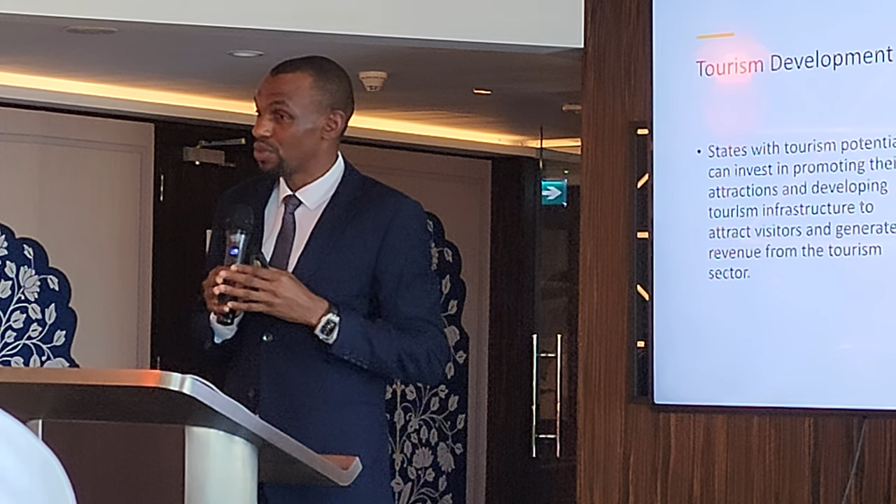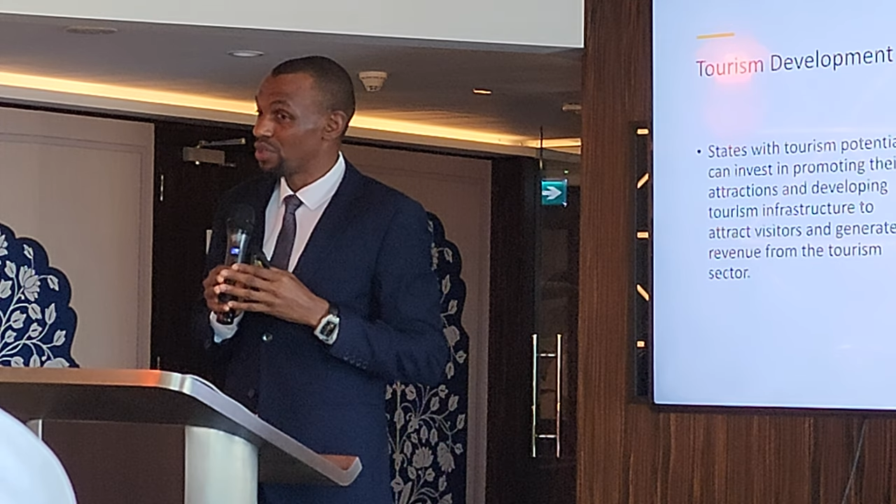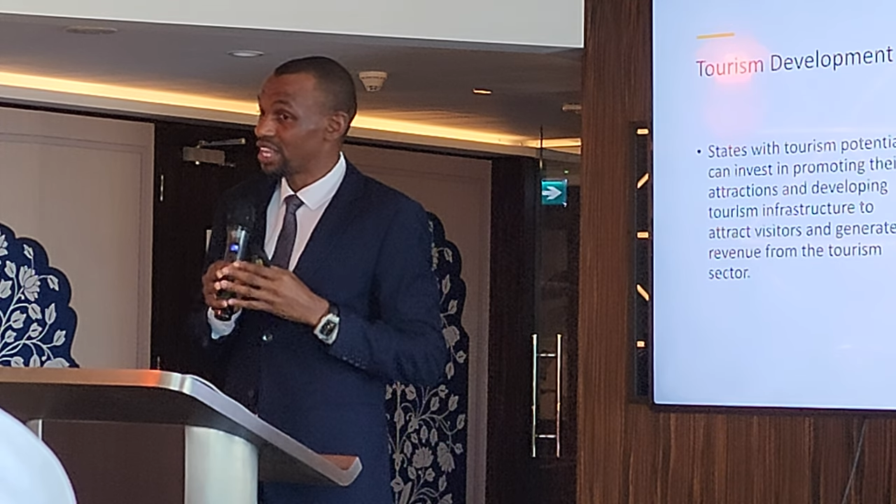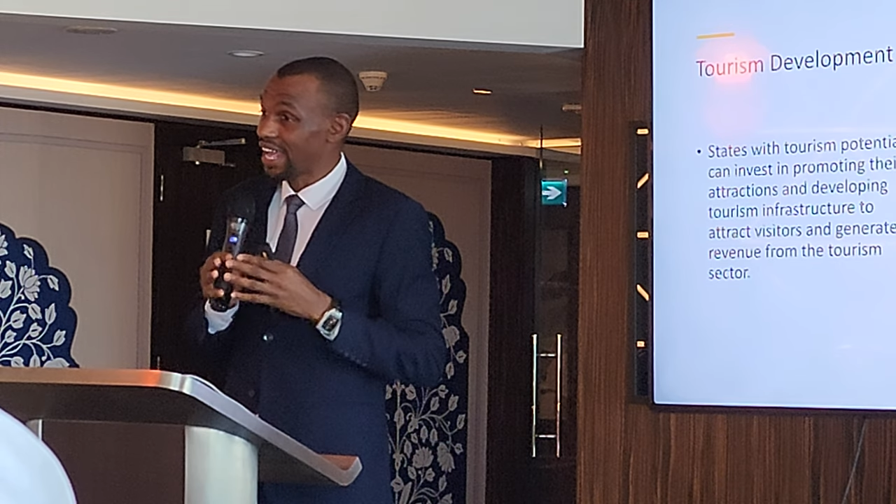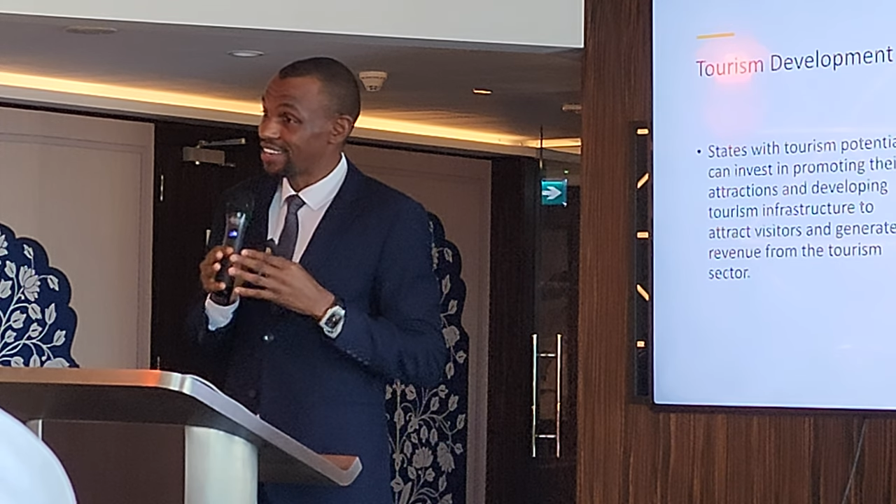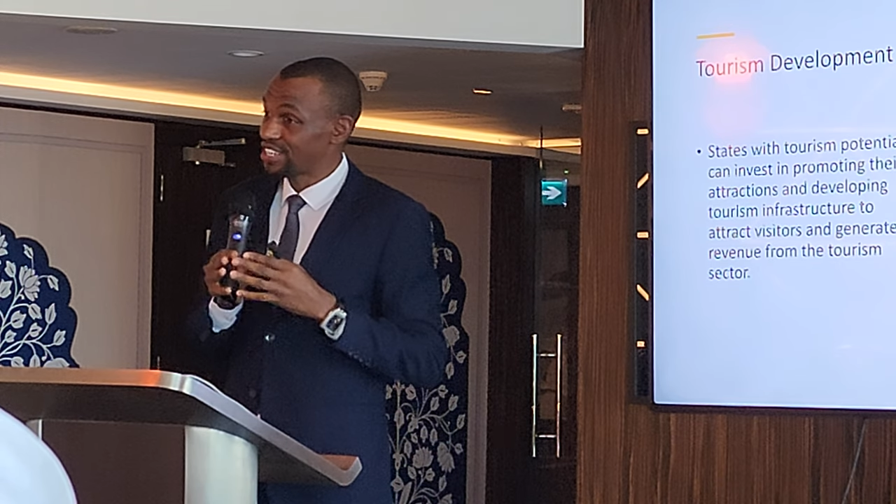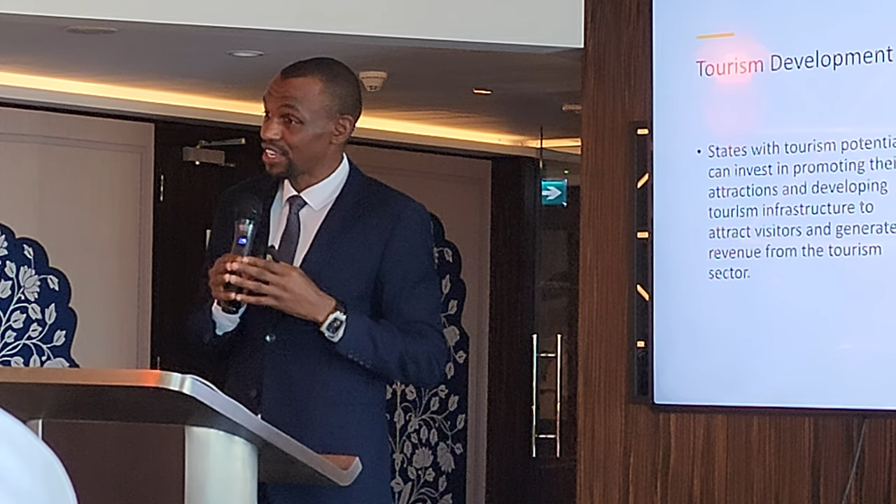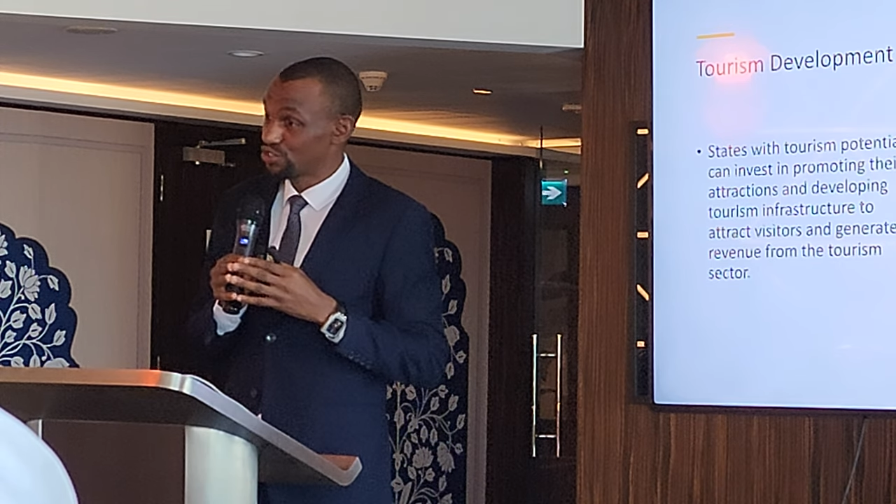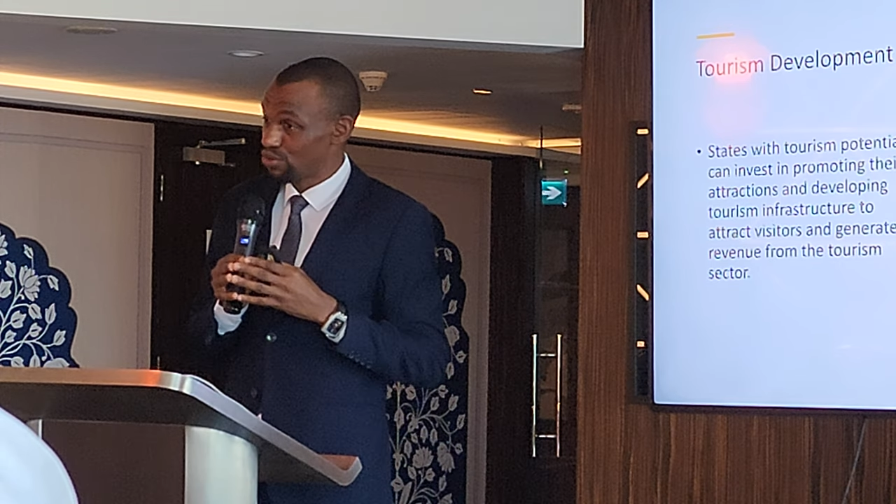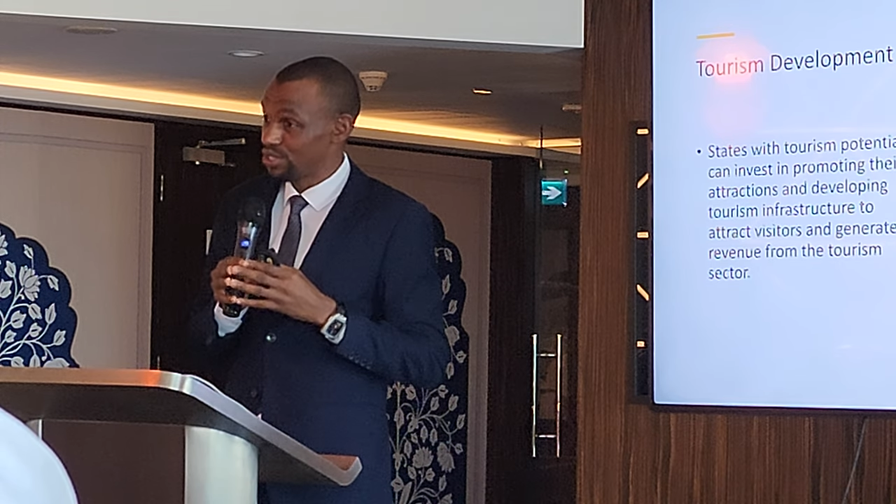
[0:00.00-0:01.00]
we can
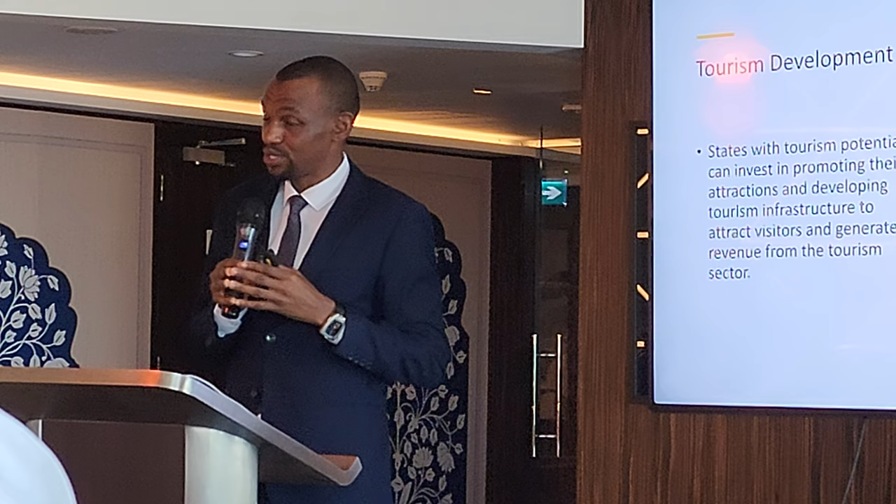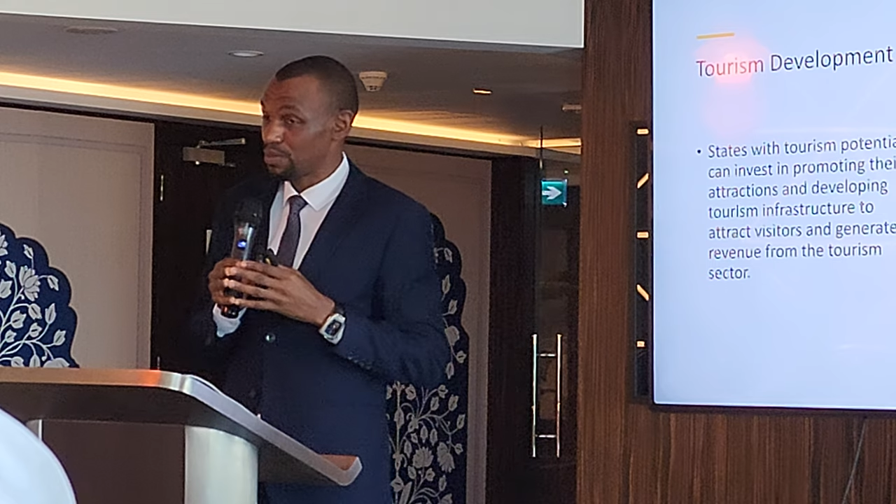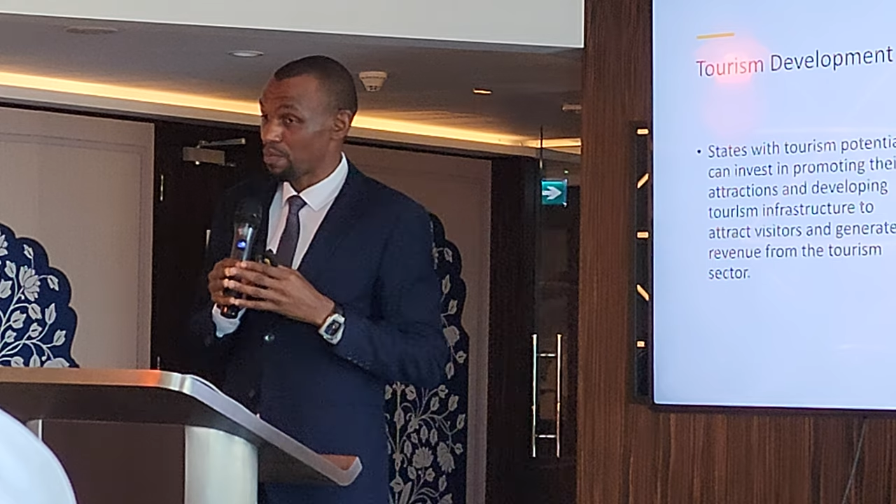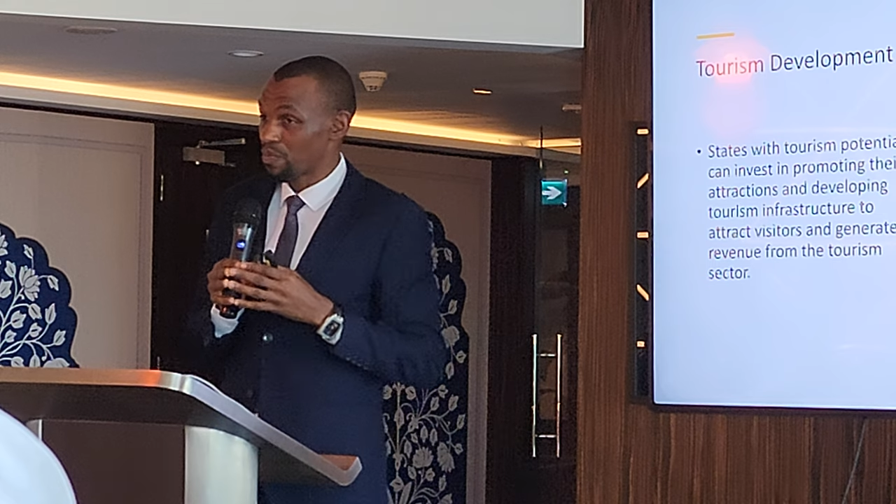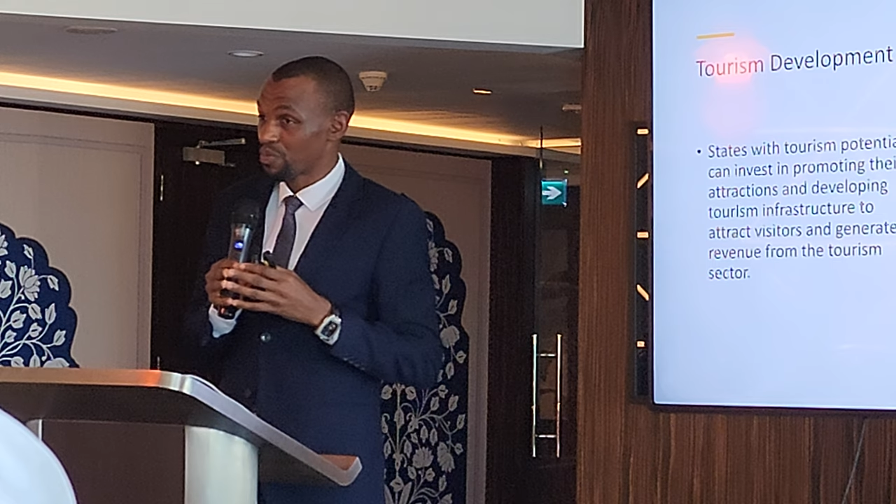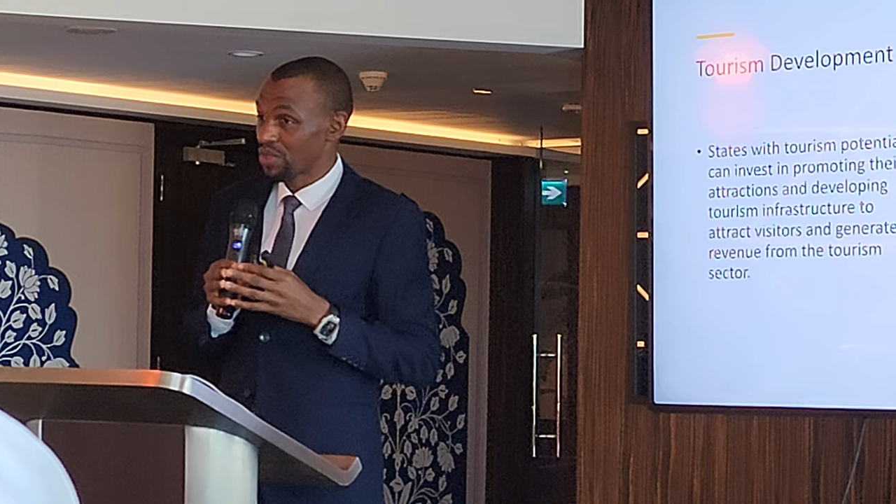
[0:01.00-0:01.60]
attract tourism.